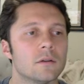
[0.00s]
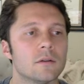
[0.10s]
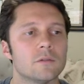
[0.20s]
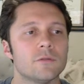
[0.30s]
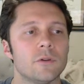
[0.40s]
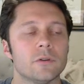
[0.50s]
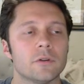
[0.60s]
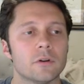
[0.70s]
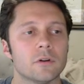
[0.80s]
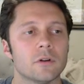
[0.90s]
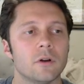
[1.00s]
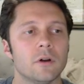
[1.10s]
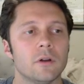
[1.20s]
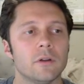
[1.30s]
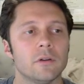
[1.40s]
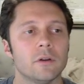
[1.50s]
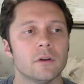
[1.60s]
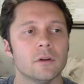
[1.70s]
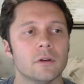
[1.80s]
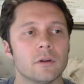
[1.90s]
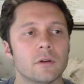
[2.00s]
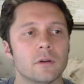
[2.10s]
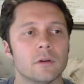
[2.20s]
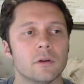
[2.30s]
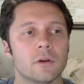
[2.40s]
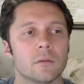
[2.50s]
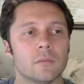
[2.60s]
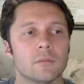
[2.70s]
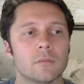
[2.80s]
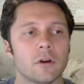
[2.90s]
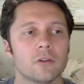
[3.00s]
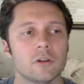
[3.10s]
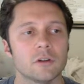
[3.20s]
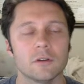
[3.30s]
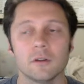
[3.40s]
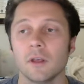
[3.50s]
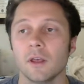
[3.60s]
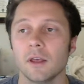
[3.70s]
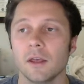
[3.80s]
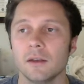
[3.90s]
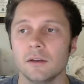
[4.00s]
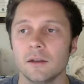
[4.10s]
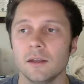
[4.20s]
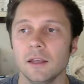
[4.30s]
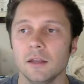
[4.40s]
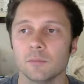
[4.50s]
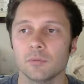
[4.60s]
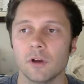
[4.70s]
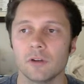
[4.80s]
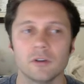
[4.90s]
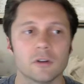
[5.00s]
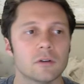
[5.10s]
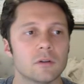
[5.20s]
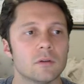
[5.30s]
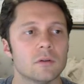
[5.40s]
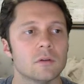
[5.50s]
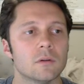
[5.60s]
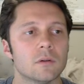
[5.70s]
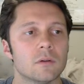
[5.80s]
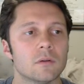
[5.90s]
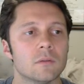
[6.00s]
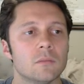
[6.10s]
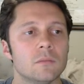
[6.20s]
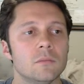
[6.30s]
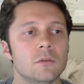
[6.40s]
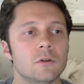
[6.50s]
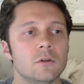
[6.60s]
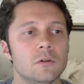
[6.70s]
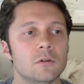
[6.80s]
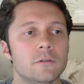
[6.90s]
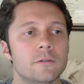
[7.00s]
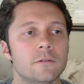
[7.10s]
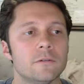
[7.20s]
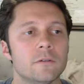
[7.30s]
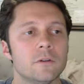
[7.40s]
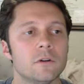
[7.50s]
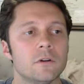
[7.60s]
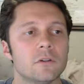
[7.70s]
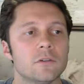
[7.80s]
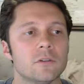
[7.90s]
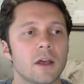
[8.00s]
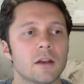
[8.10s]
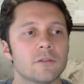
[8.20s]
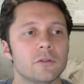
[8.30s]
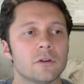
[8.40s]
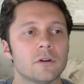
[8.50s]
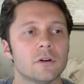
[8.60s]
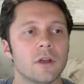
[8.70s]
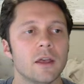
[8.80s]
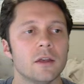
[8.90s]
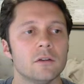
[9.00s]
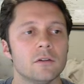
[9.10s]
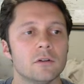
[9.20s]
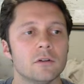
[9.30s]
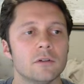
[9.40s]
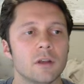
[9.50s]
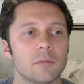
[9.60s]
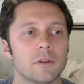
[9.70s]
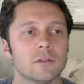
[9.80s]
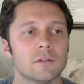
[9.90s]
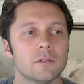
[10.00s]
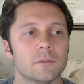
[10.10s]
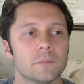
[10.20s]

folder called project, and in project, move your static folder and your templates.